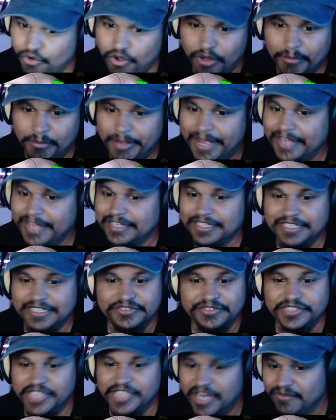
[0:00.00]
Kombat
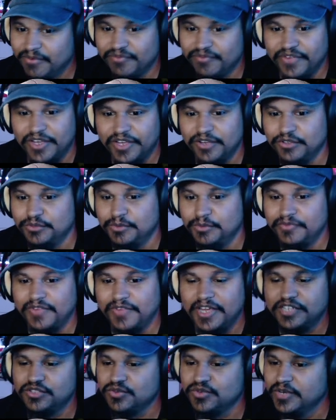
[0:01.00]
has never failed
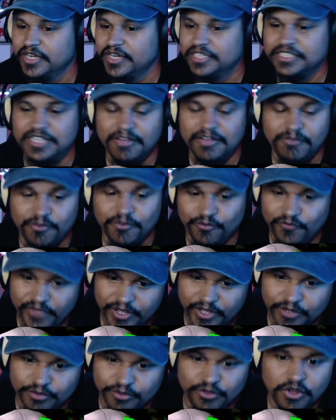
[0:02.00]
with X-rays, never
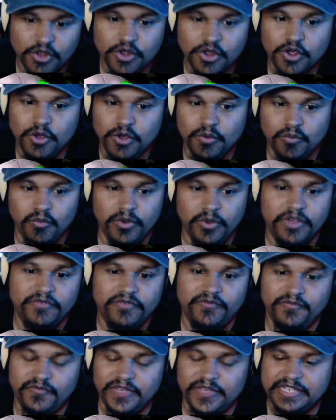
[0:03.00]
failed
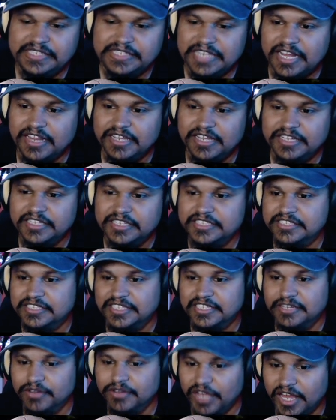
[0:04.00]
with
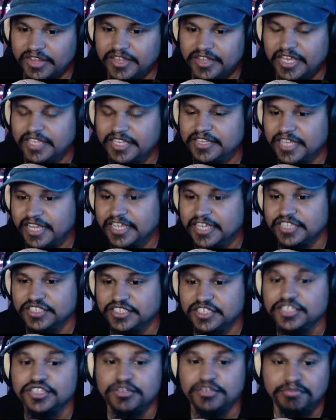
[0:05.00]
fatalities, and I think they
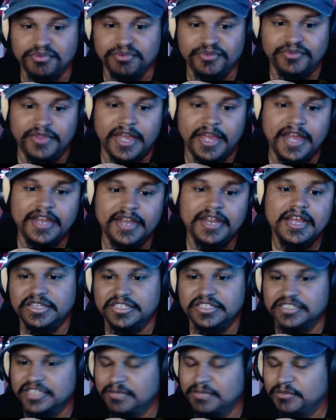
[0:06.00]
continue to prove that.
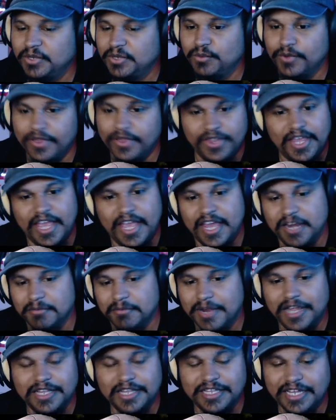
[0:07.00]
The same thing with the
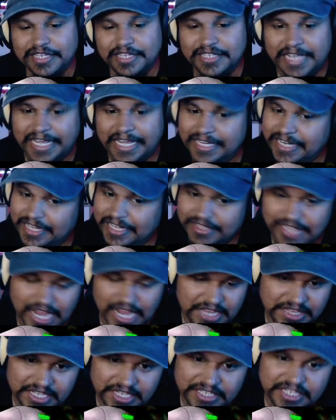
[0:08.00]
animality at the end.
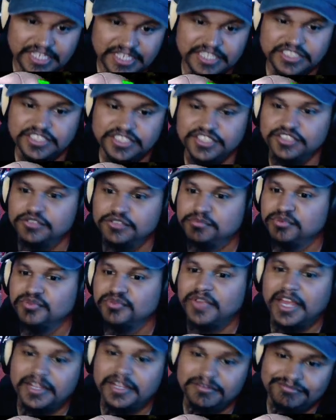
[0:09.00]
I think they continue to
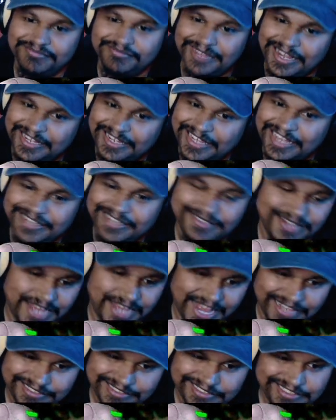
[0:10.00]
prove that. Again,
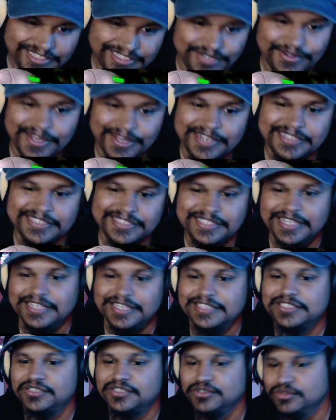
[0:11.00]
I still got to
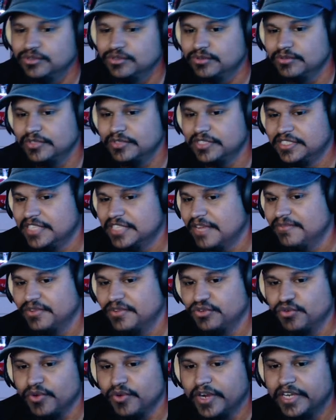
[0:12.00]
stick to the
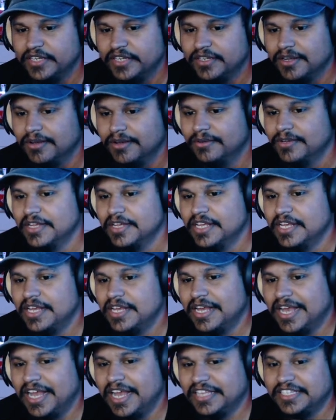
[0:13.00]
seven grade though.
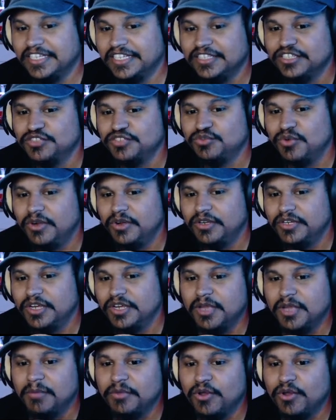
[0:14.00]
I think this one,
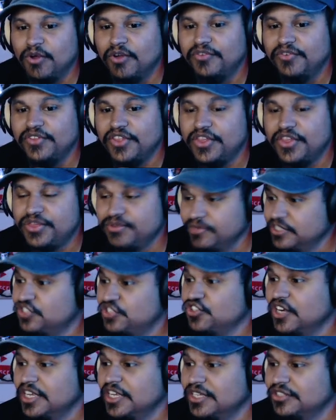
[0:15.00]
coming off of the
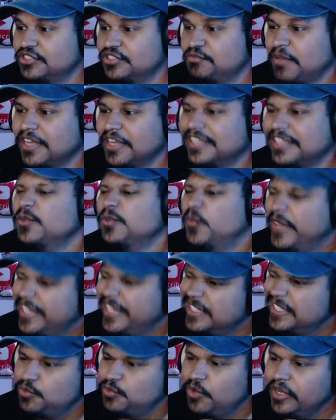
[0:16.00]
three trailers, probably the
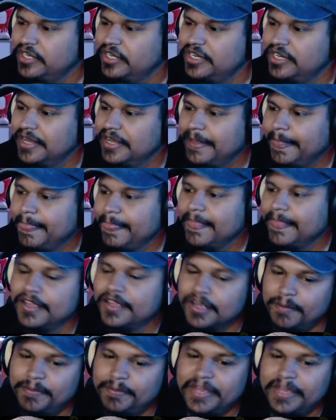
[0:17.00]
weakest one
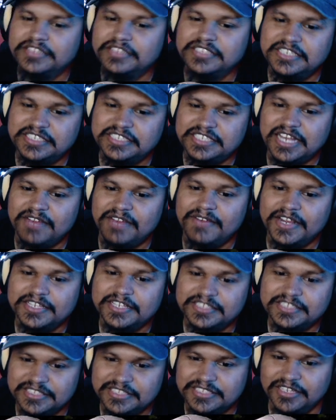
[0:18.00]
compared to the
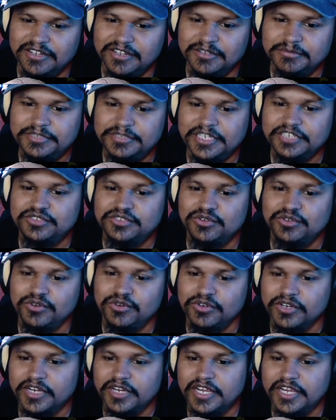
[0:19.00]
Cyrax um,
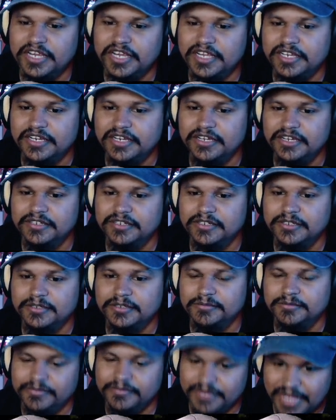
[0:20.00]
Sector and
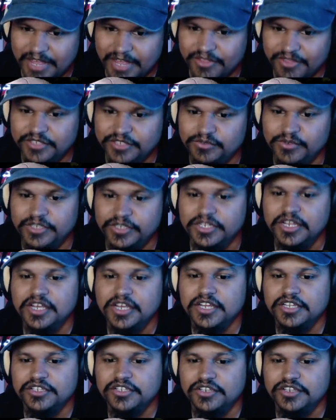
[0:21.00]
um, now this one,
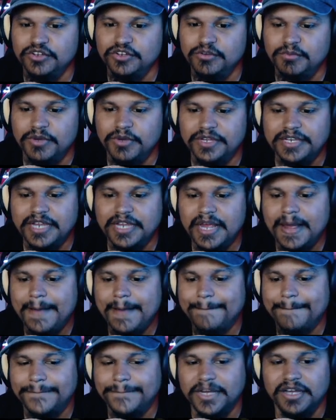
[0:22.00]
the new one.
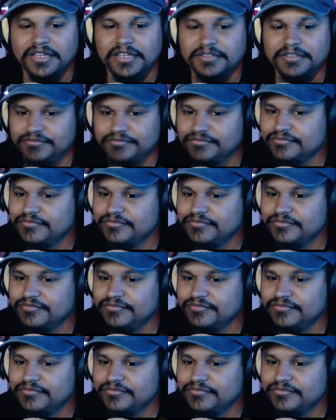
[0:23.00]
But